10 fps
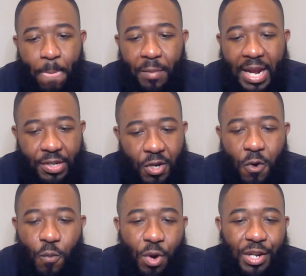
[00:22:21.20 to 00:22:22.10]
But I
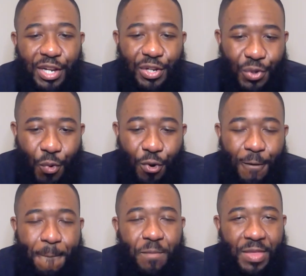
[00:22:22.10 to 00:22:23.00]
don't want to
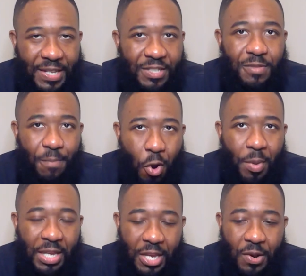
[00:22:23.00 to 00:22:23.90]
ignore this
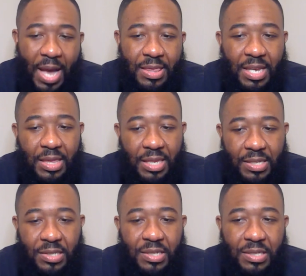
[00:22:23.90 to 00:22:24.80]
moment here. I think
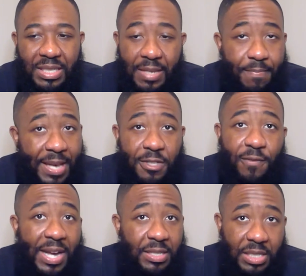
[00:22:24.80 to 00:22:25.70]
this is the best
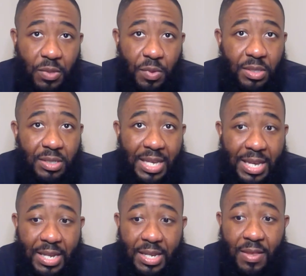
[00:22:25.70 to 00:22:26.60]
fight sequence
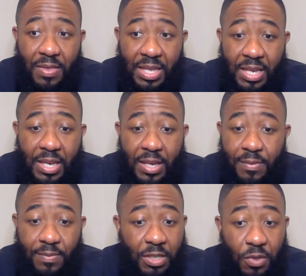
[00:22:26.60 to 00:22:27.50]
in
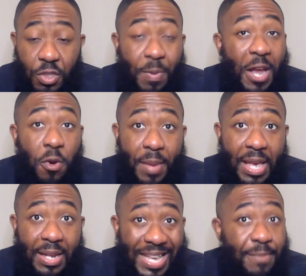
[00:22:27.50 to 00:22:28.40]
the, you know,
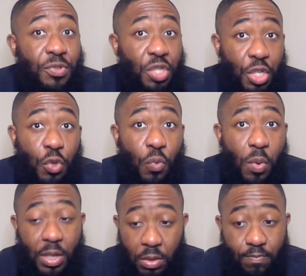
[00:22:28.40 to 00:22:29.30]
Spider-Man M C
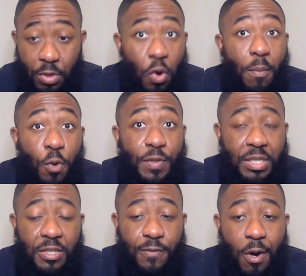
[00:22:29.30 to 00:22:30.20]
U, you know,
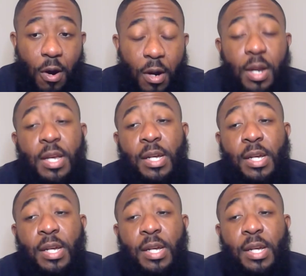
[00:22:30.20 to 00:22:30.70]
movies thus far.